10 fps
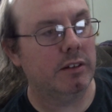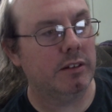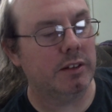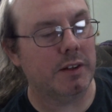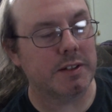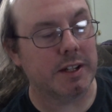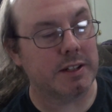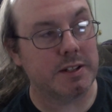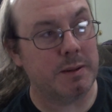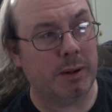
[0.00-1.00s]
so I was like,
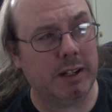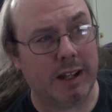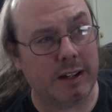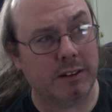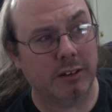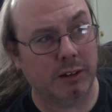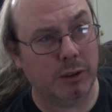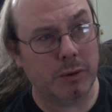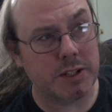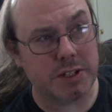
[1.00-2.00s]
did somebody like
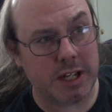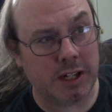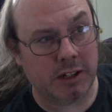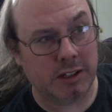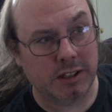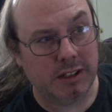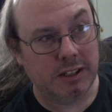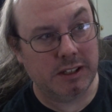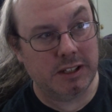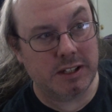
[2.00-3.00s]
glue a stinger?
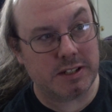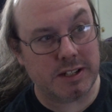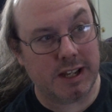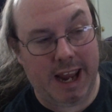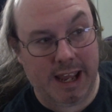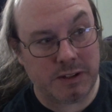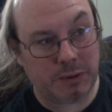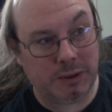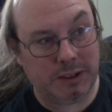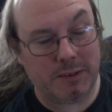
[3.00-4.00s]
to the
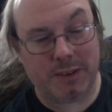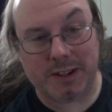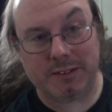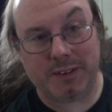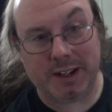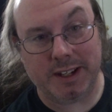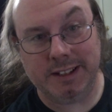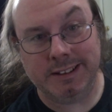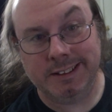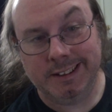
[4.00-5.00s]
handle of the
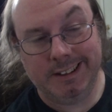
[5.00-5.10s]
fucking